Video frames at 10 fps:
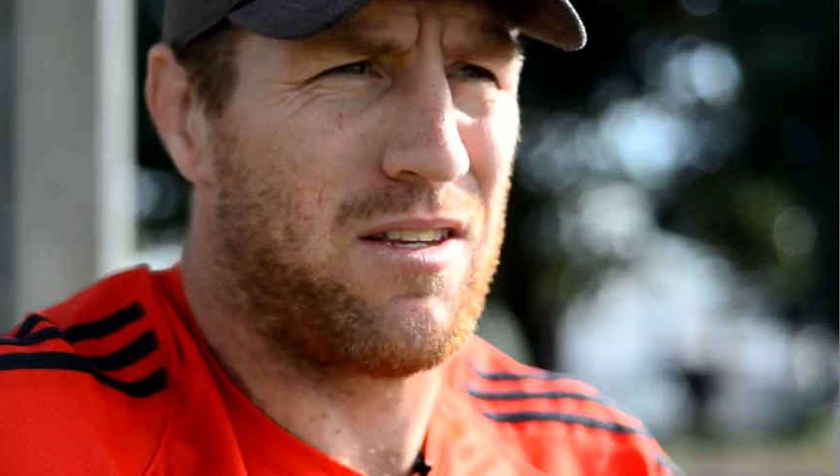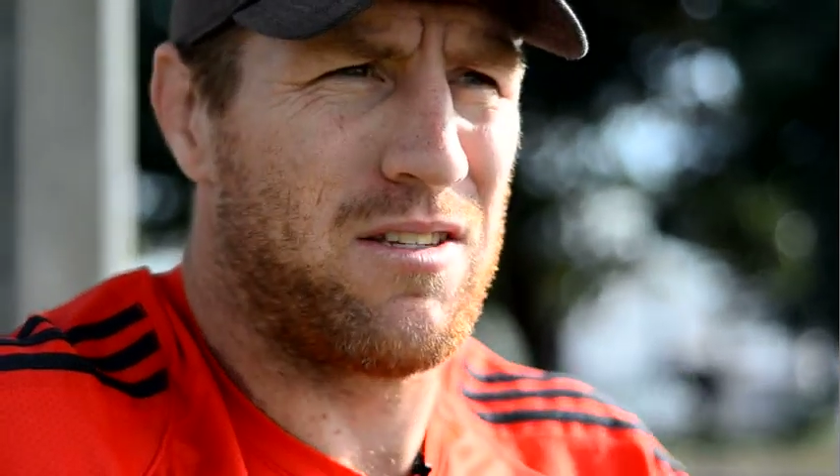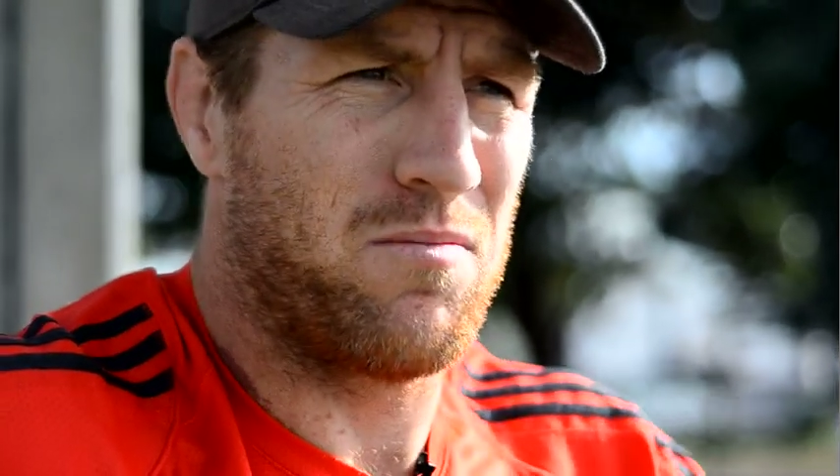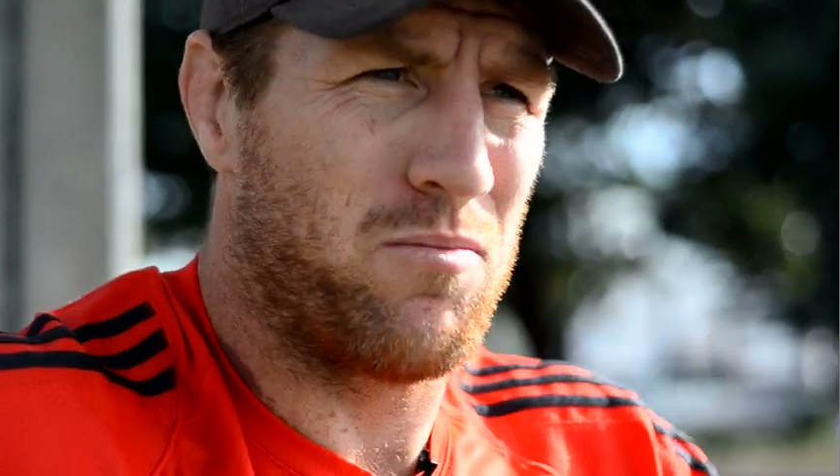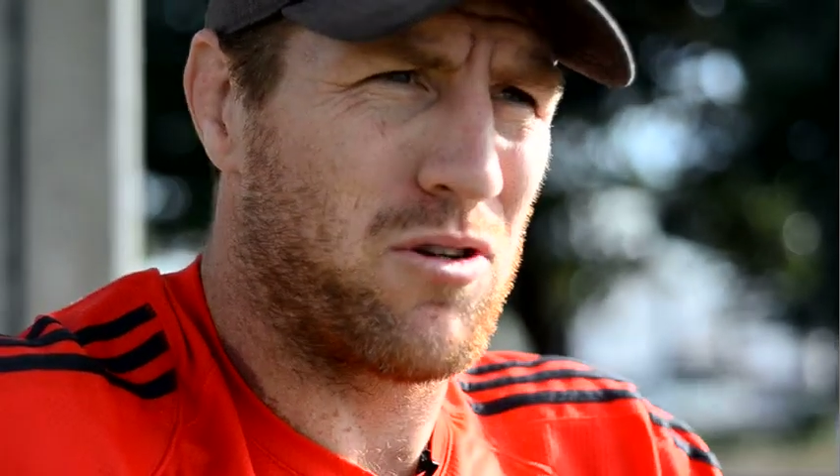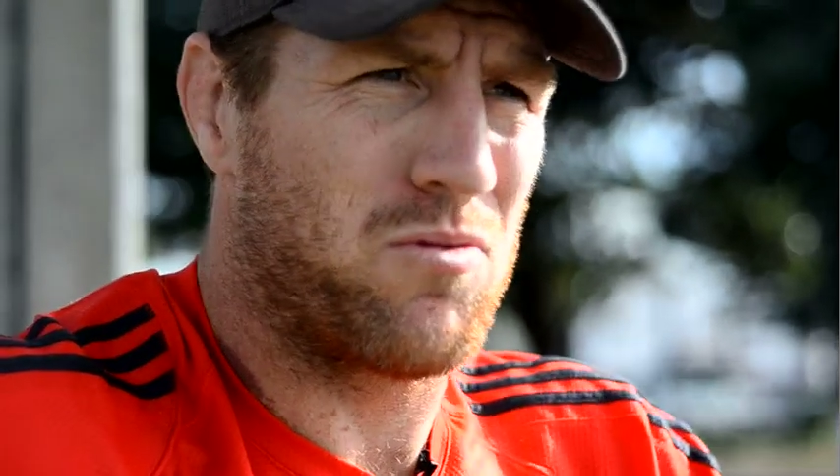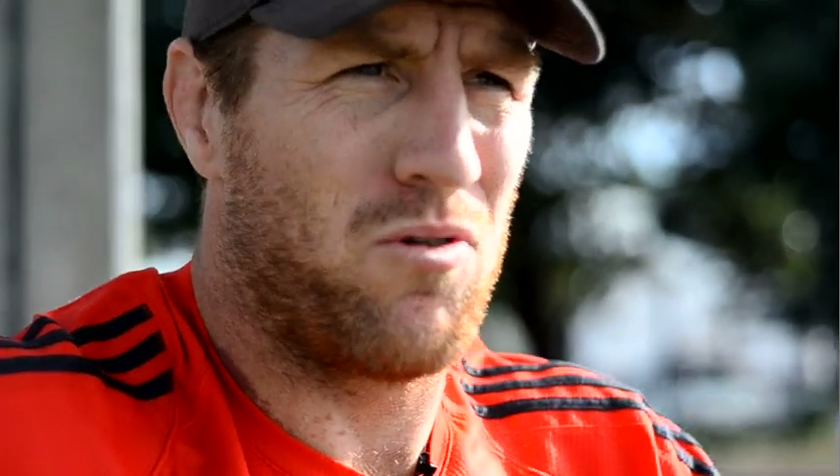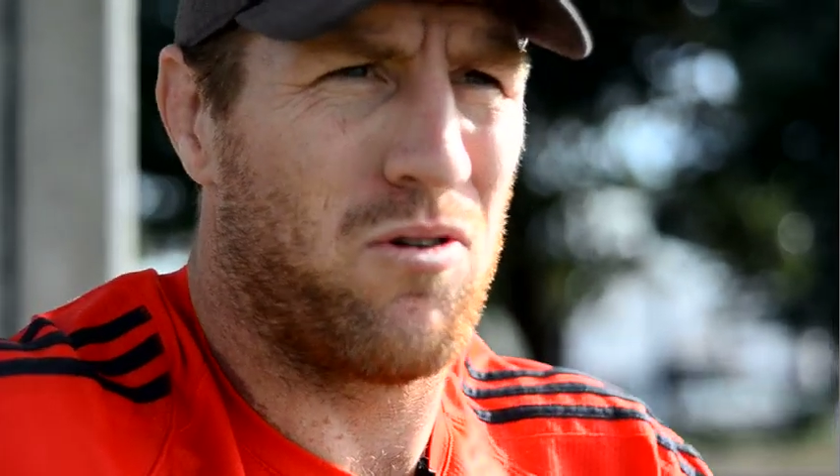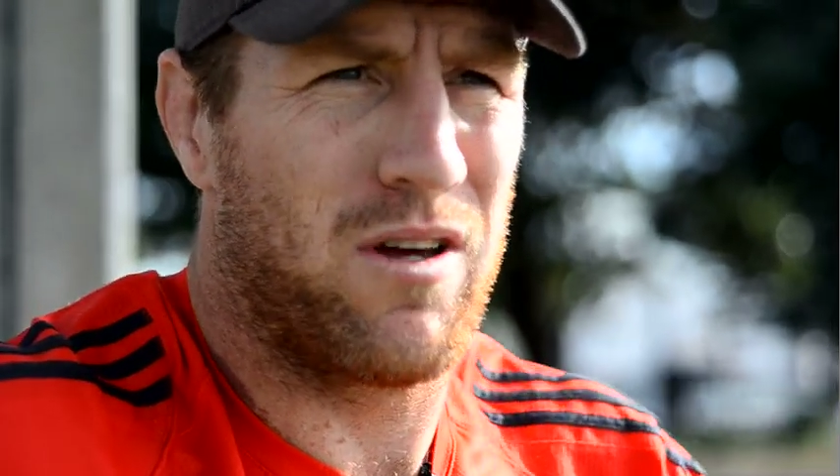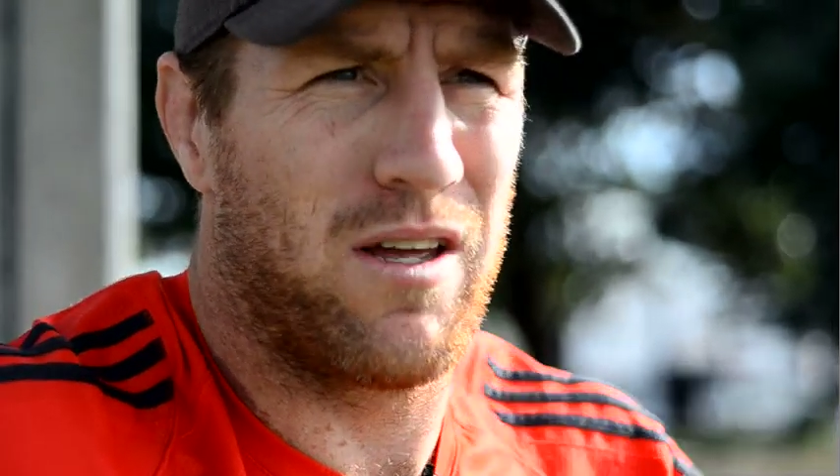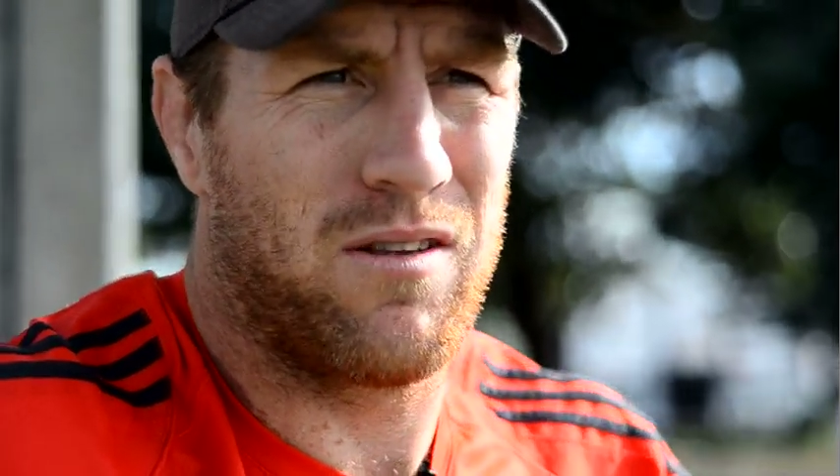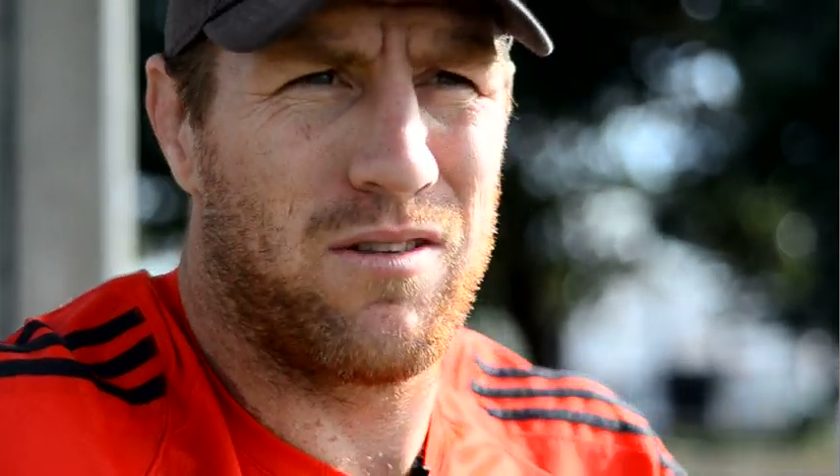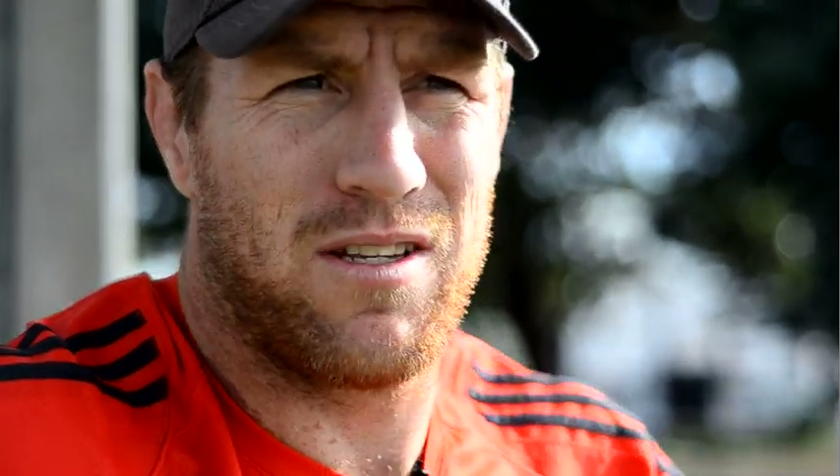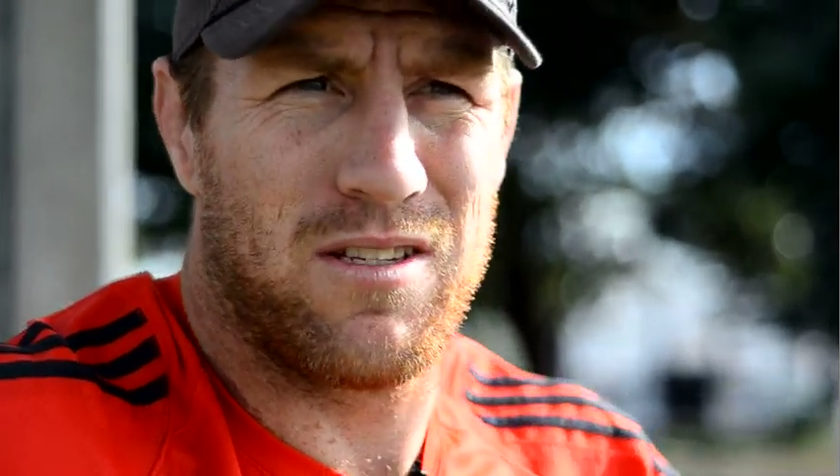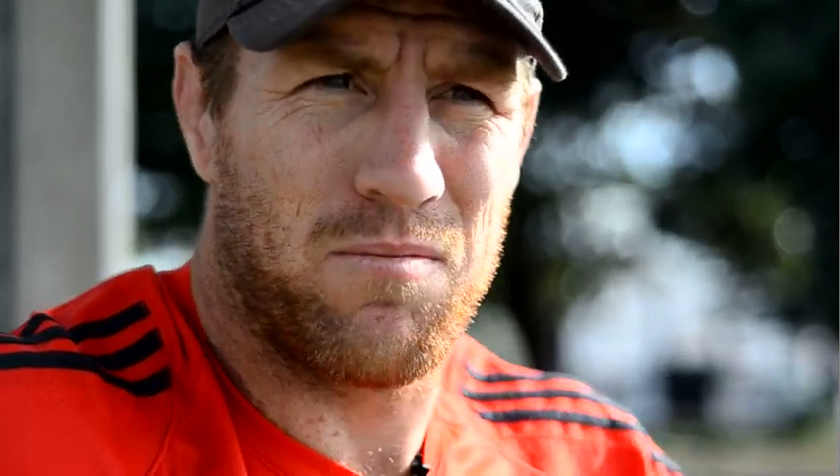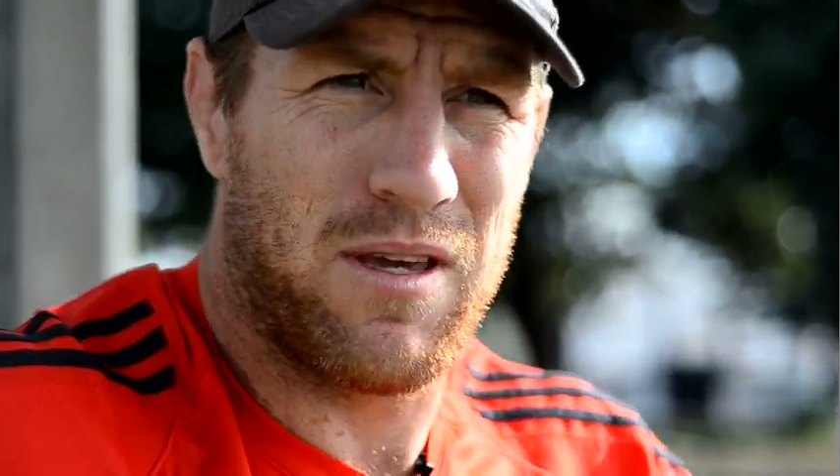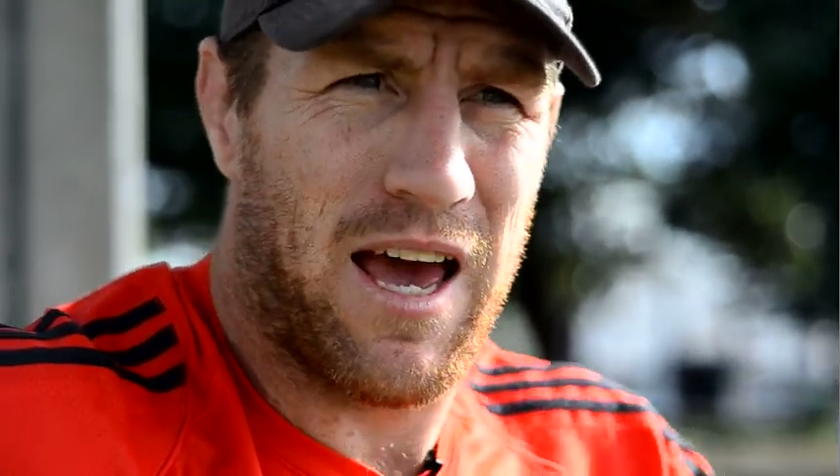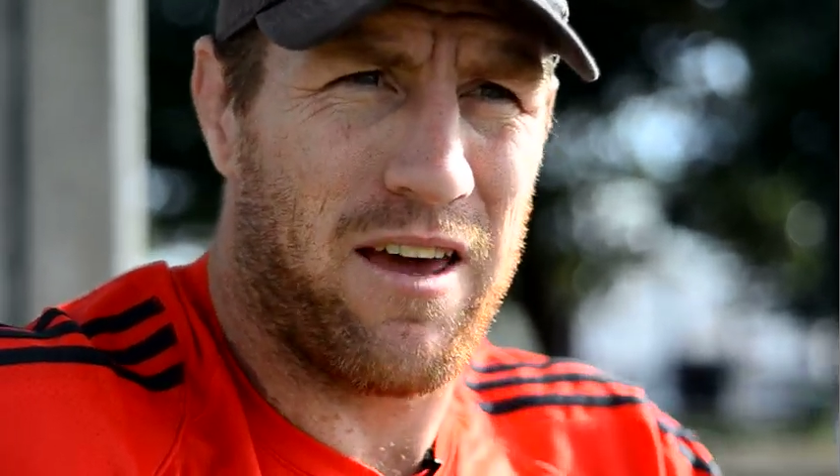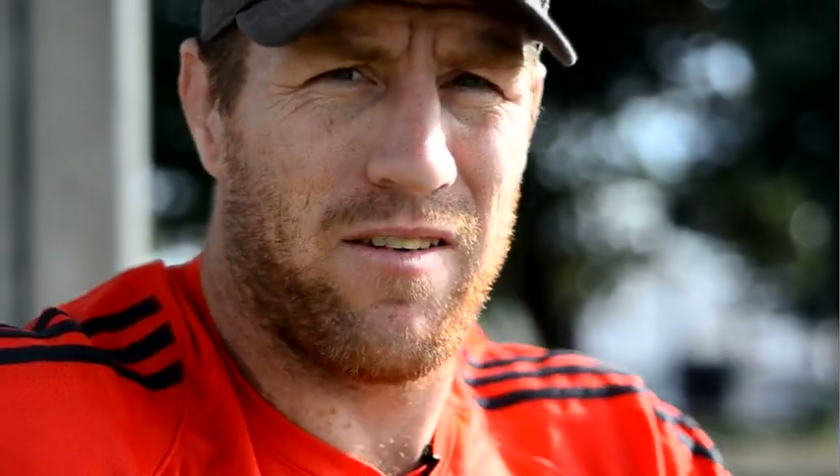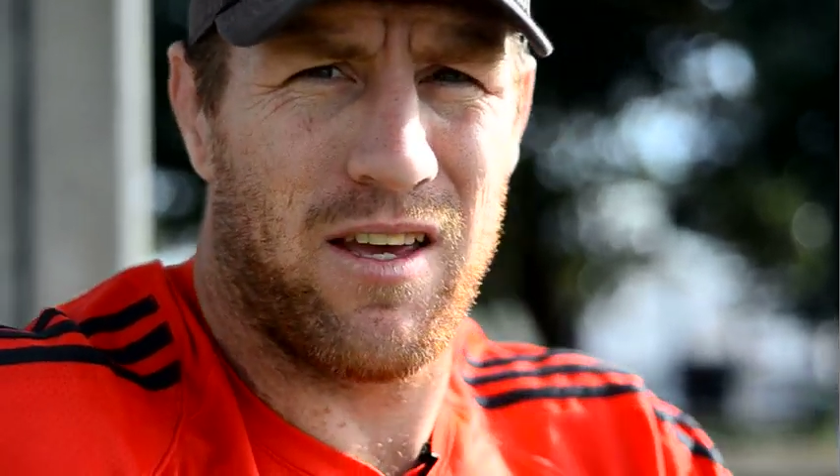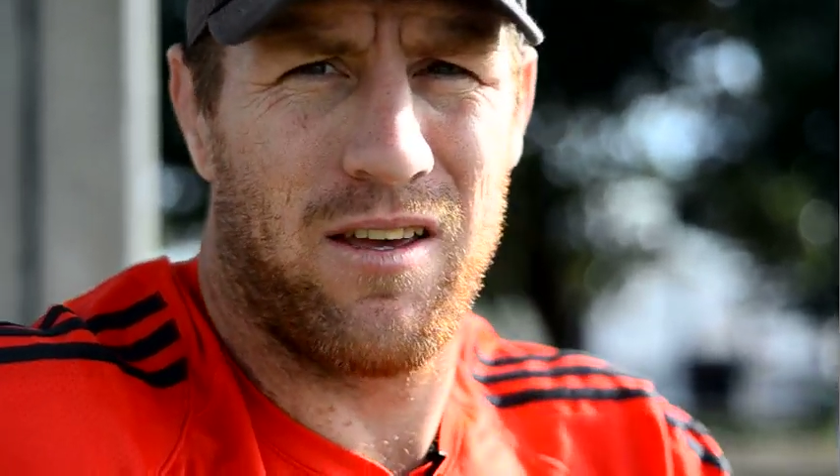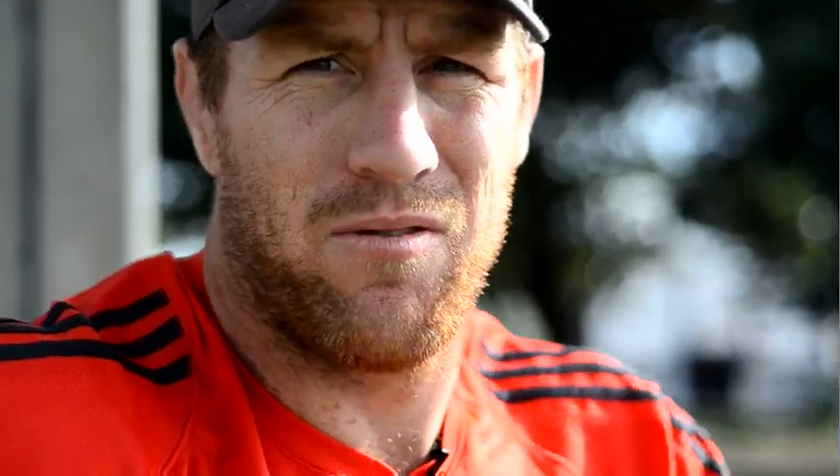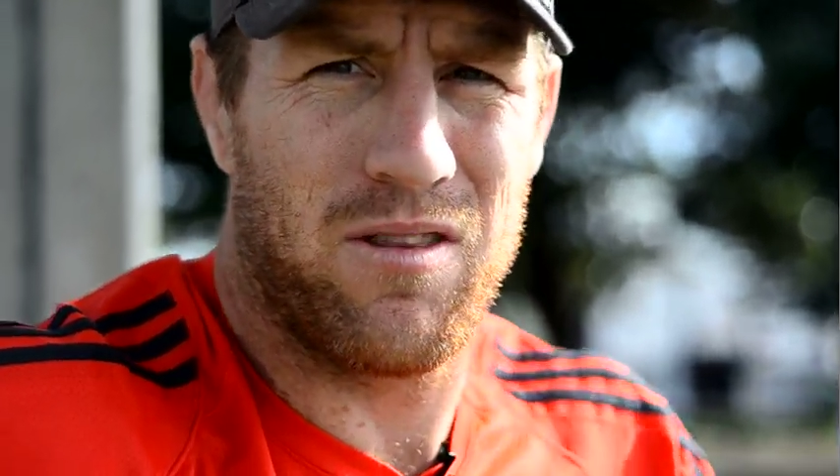Did some bushwalking and did some caving